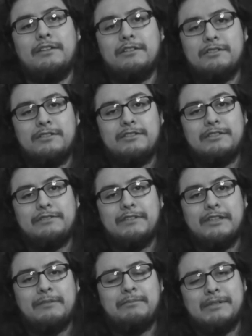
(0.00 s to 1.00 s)
No
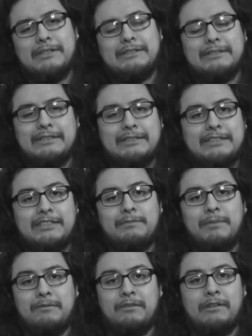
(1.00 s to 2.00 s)
excuses really, but it's
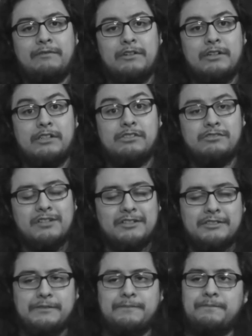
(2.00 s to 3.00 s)
just been rough for
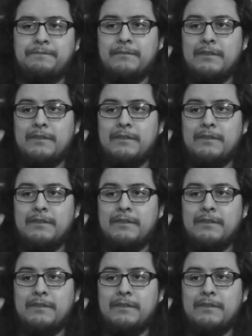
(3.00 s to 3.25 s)
construction.